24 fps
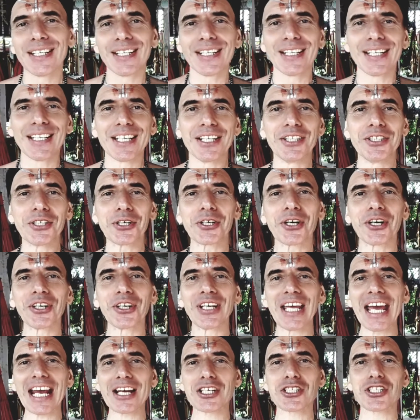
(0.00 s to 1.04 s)
in your
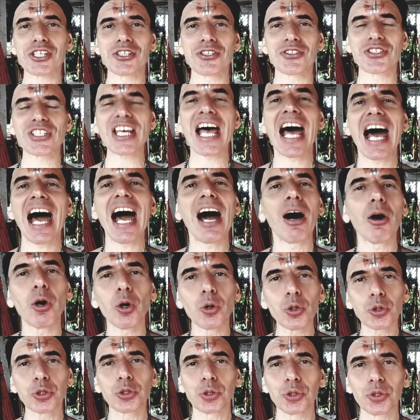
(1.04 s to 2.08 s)
connections? How
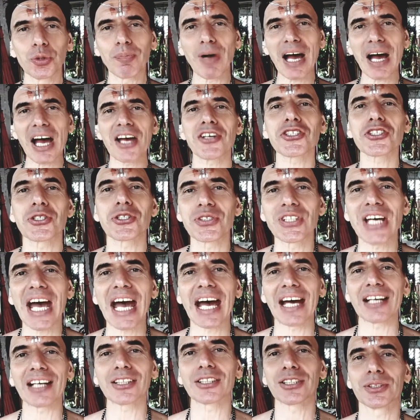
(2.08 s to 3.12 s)
do you master
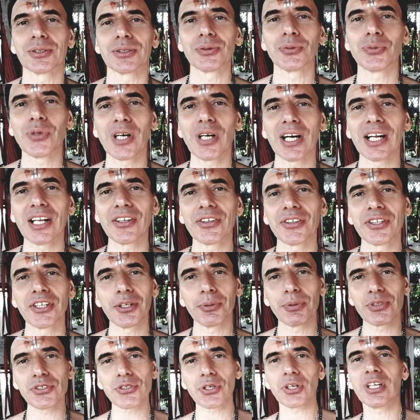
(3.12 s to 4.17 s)
that? Well, here
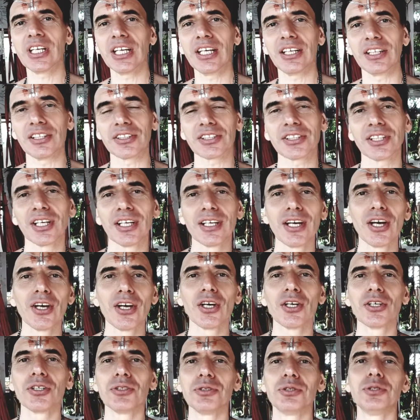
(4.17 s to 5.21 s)
is the hint.
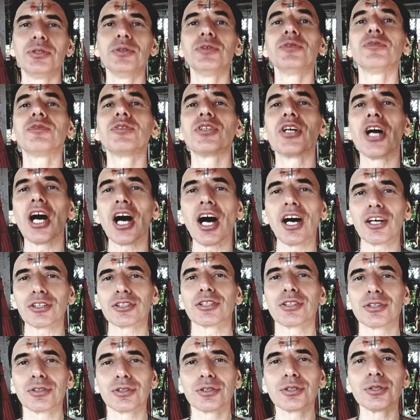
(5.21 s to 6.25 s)
You've got
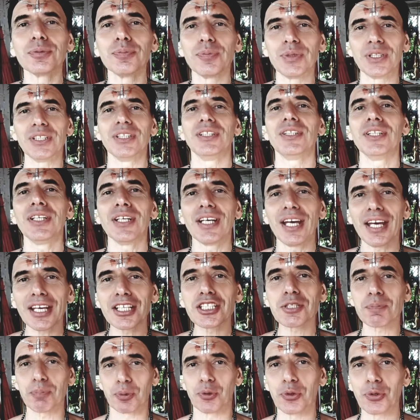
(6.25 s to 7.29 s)
to be
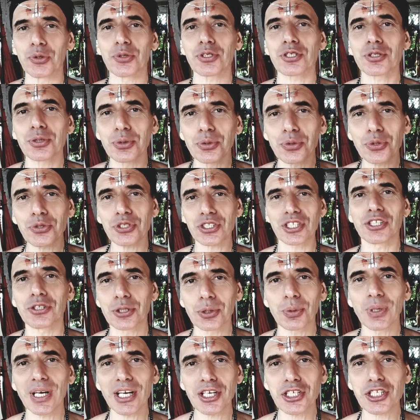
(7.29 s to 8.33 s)
exposed to those
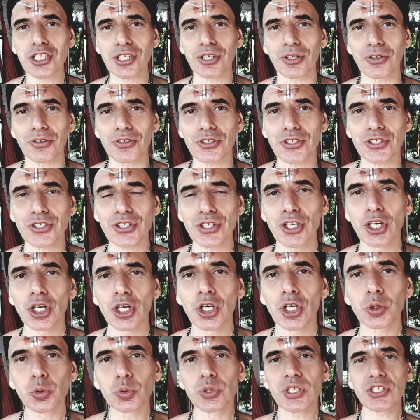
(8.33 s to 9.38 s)
situations
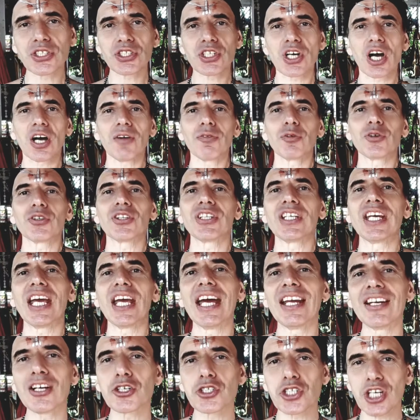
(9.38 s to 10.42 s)
to discover the
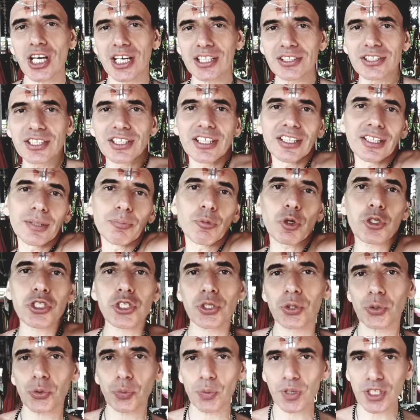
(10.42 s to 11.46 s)
energetic and emotional
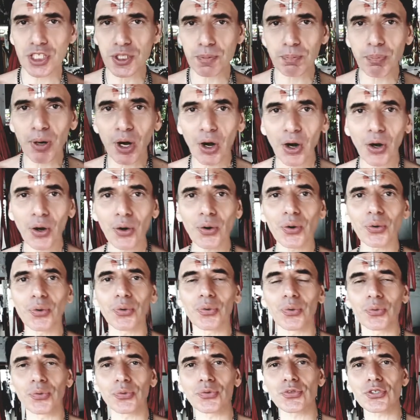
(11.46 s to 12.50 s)

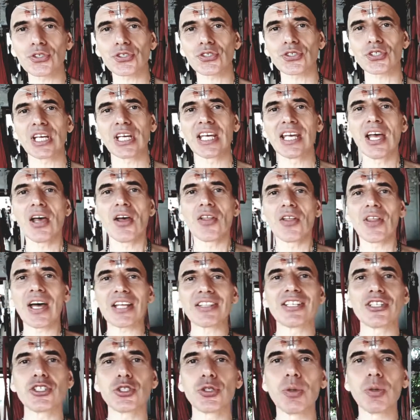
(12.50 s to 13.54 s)
response that
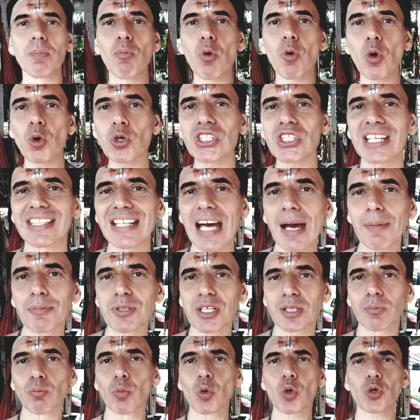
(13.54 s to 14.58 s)
is the most adapted,
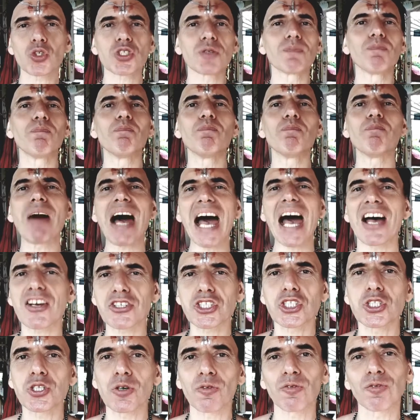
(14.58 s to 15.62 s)
most
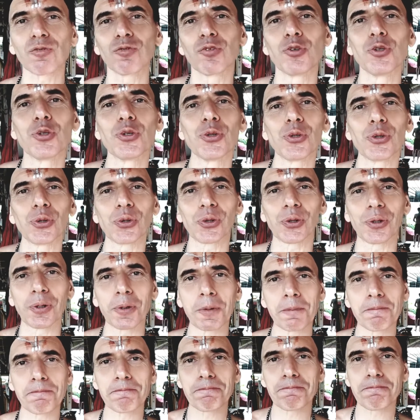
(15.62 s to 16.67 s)
masterful
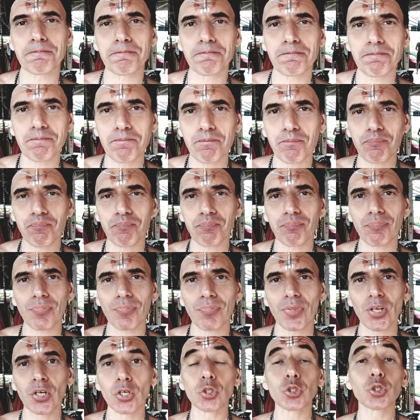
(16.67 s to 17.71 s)

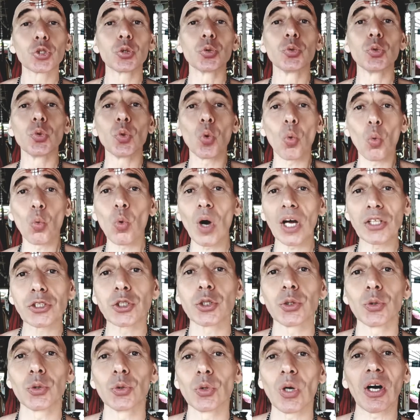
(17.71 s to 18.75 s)
to what
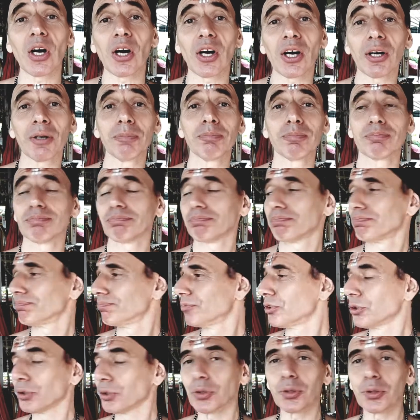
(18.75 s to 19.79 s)
you are, you
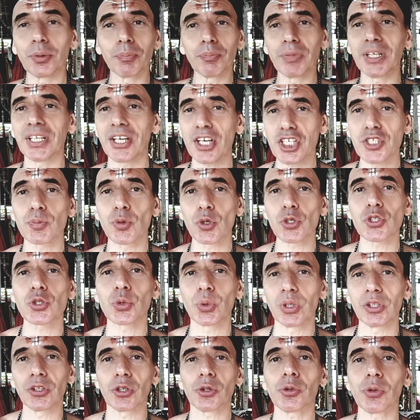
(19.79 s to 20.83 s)
know, being exposed to
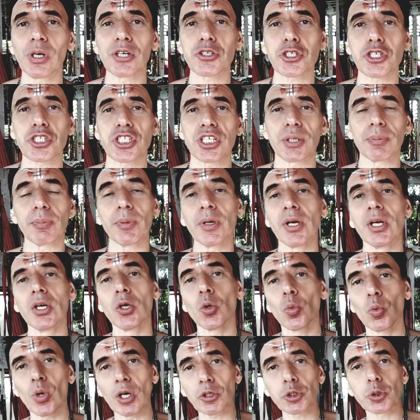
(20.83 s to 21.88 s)
in the relationship.
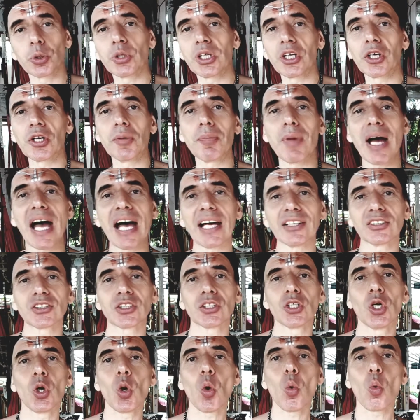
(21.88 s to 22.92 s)
We are talking about
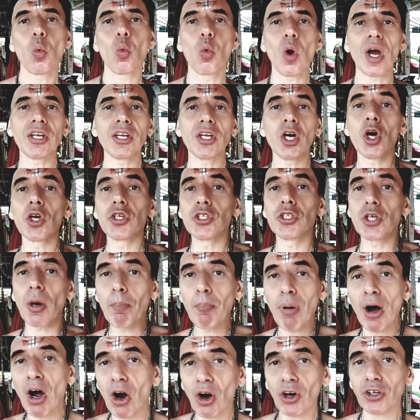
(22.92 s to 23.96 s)
when your
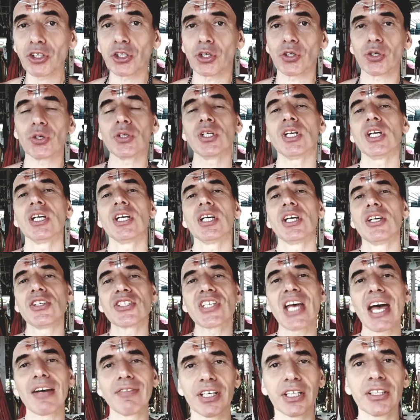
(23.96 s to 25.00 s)
partner is
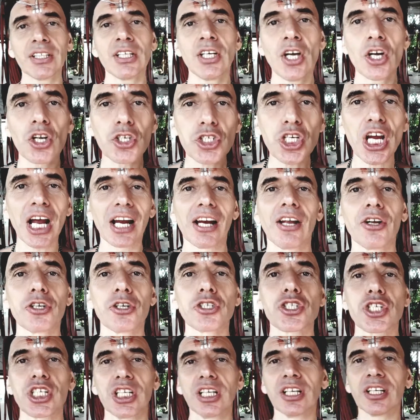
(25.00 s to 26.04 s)
having
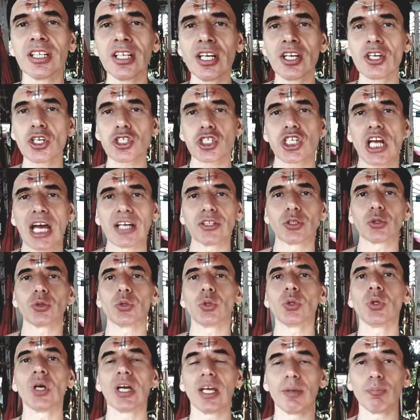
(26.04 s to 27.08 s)
challenging shadow
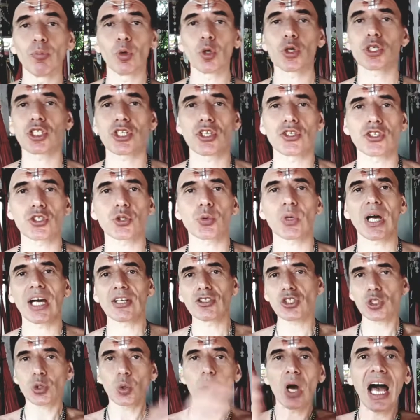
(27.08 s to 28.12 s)
emotions, right?
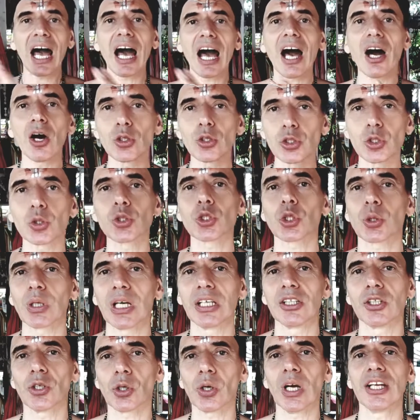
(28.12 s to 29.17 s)
So how do you train
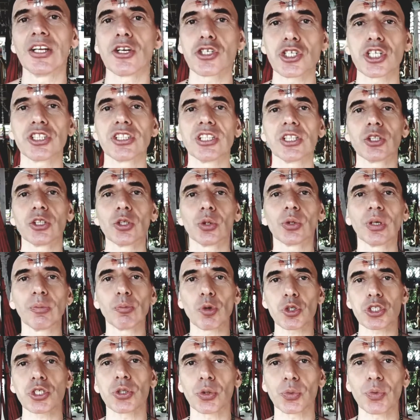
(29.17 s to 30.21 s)
your energetic or
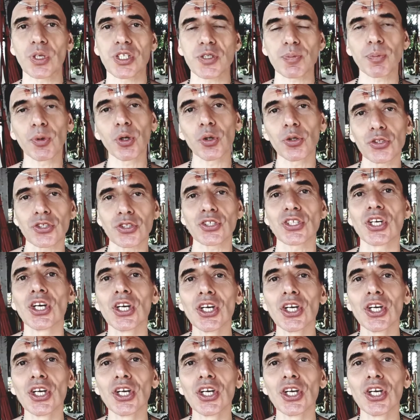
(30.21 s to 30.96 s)
emotional response